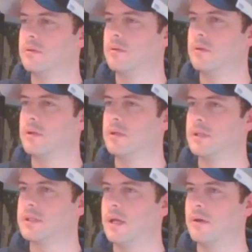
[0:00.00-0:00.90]
the
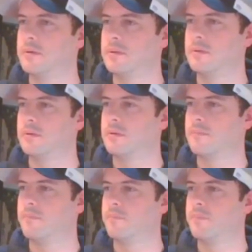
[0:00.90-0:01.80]
discount.
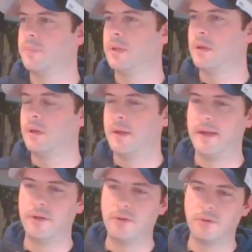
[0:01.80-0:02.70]

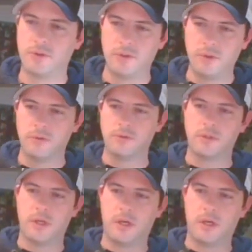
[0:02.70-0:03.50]
And you use